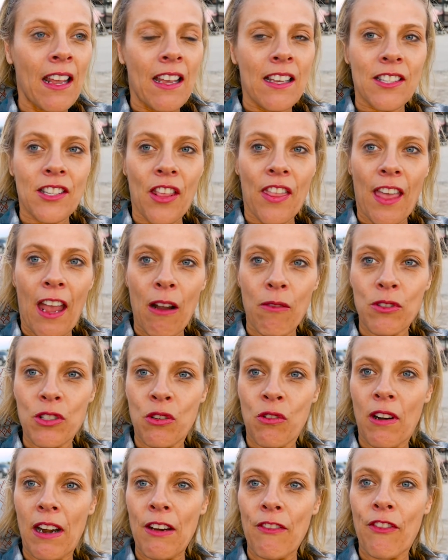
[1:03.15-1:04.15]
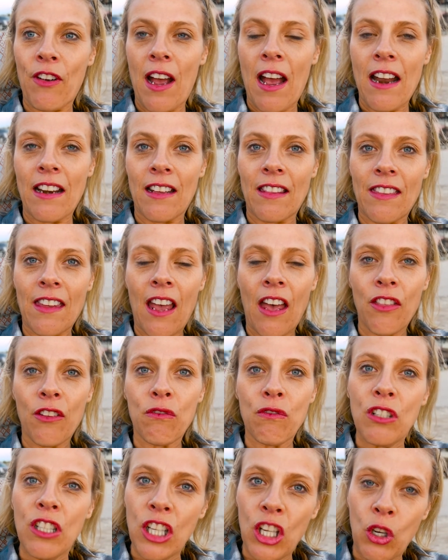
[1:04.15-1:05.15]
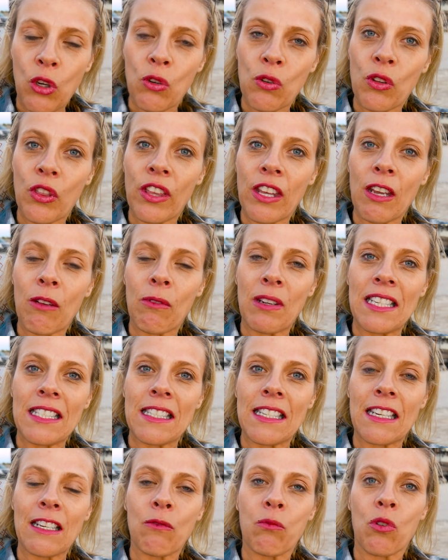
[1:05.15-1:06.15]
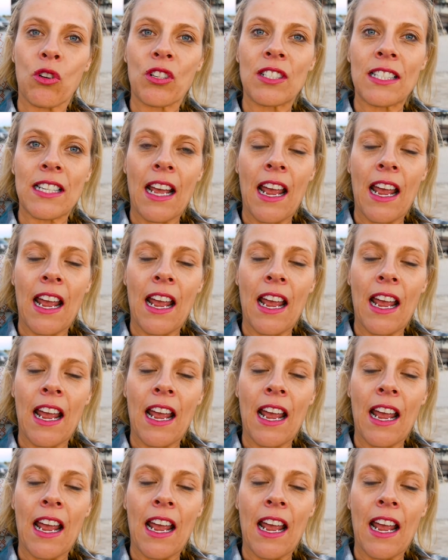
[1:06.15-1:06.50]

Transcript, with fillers: So that was great fun. And the other really cool thing we did was